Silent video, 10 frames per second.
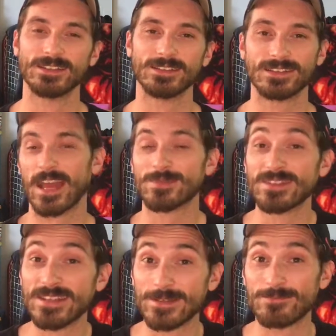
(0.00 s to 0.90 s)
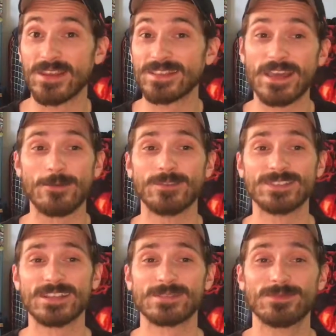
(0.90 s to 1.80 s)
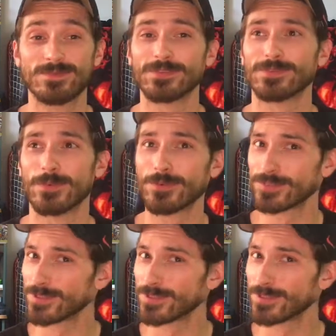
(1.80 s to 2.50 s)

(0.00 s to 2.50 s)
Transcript: the captain had made that will and testament before